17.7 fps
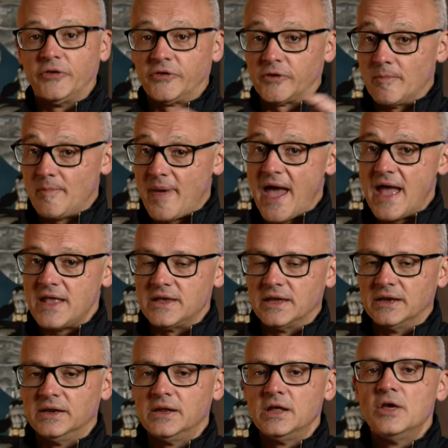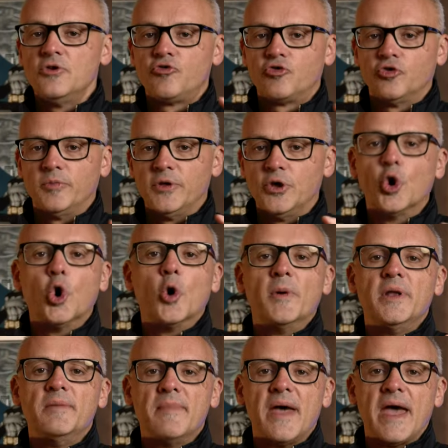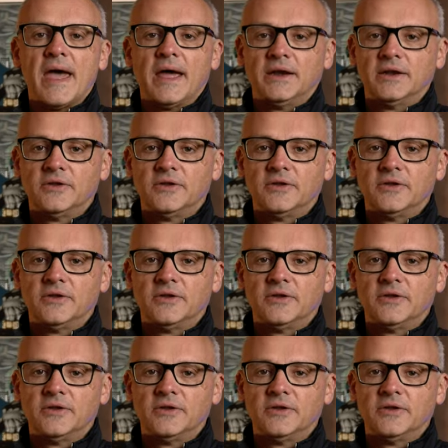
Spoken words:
its companion, should be Ormonde Man.